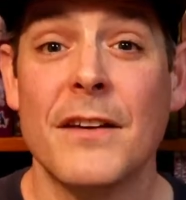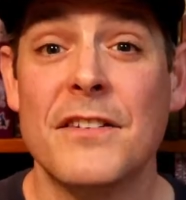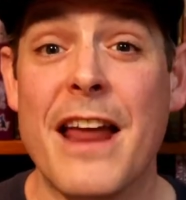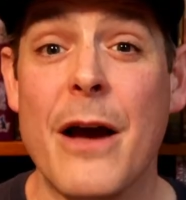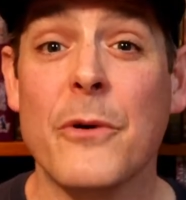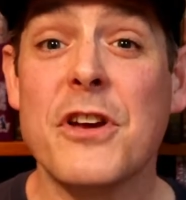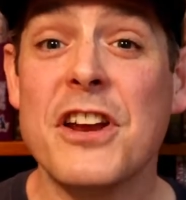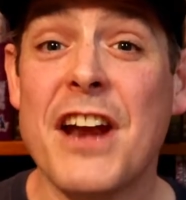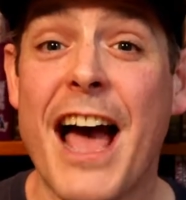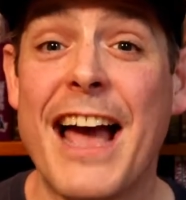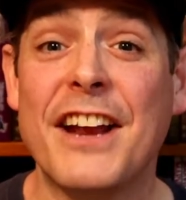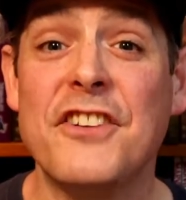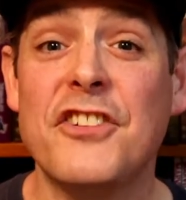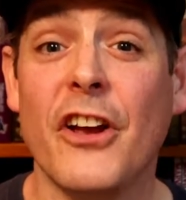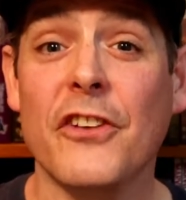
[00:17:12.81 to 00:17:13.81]
Now, can
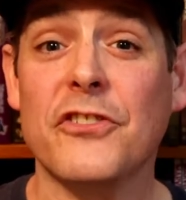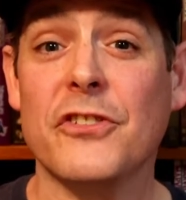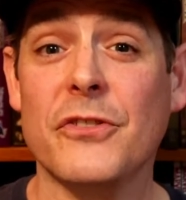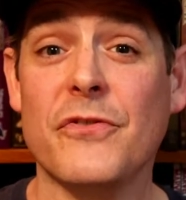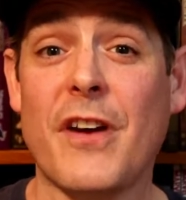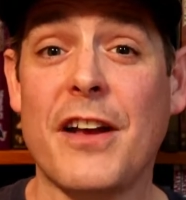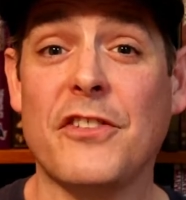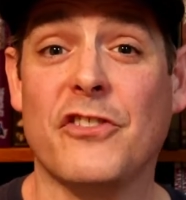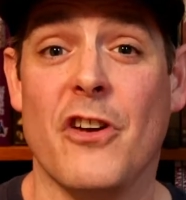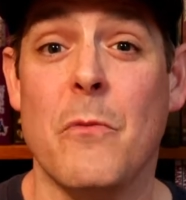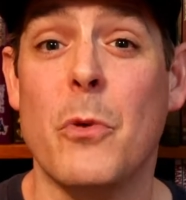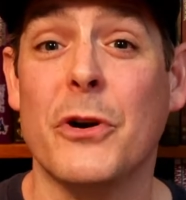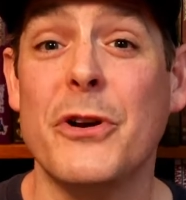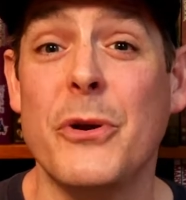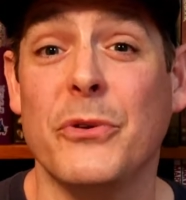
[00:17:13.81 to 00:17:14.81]
I justify
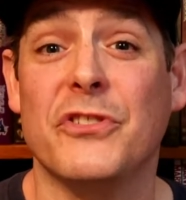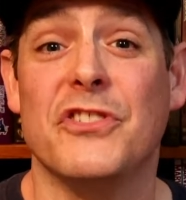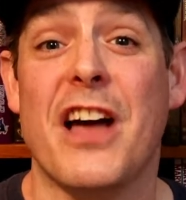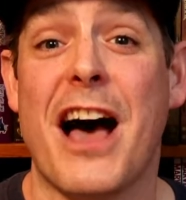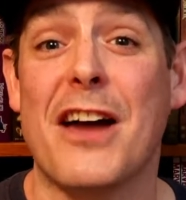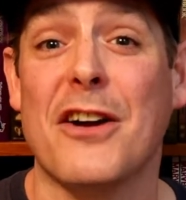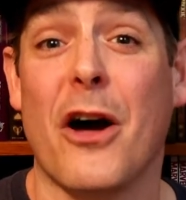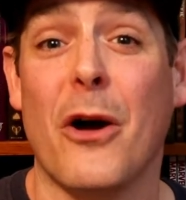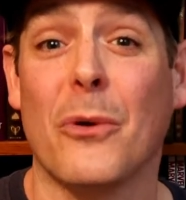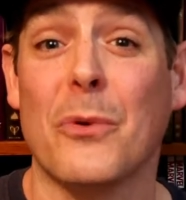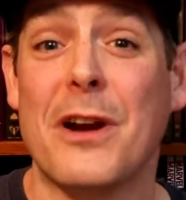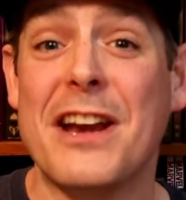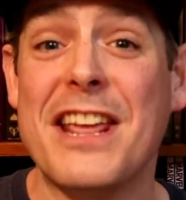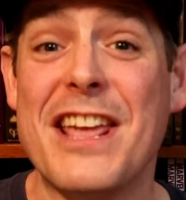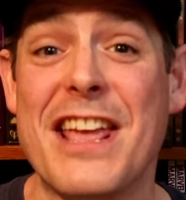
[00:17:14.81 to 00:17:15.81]
someone who's not
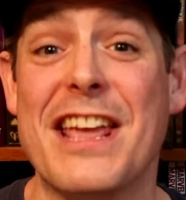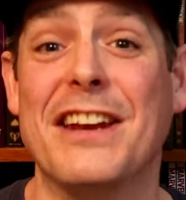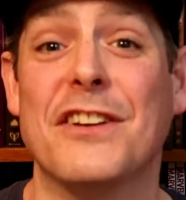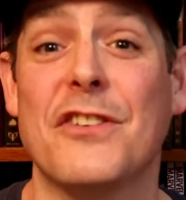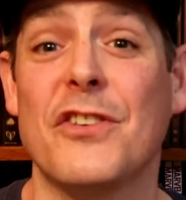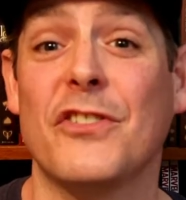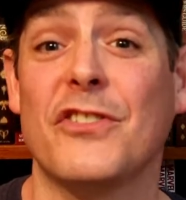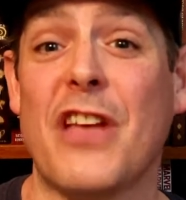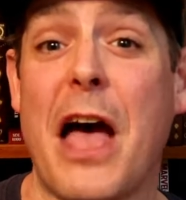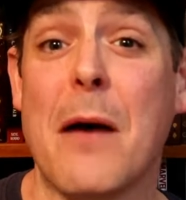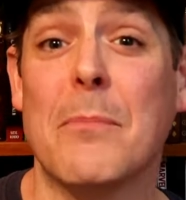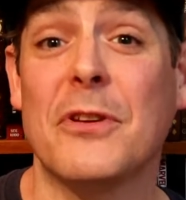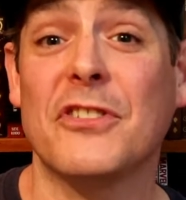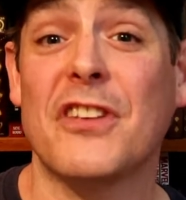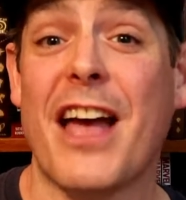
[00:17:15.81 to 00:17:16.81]
already into
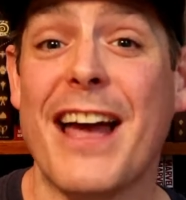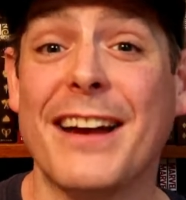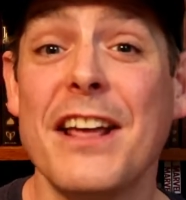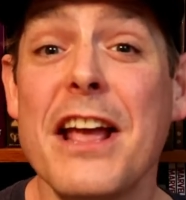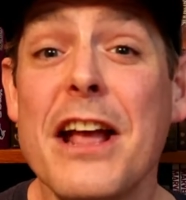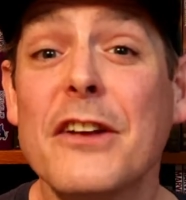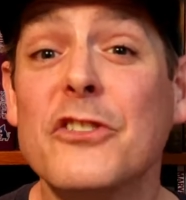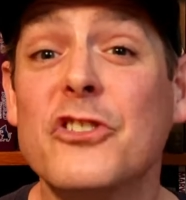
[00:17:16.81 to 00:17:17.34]
Zombicide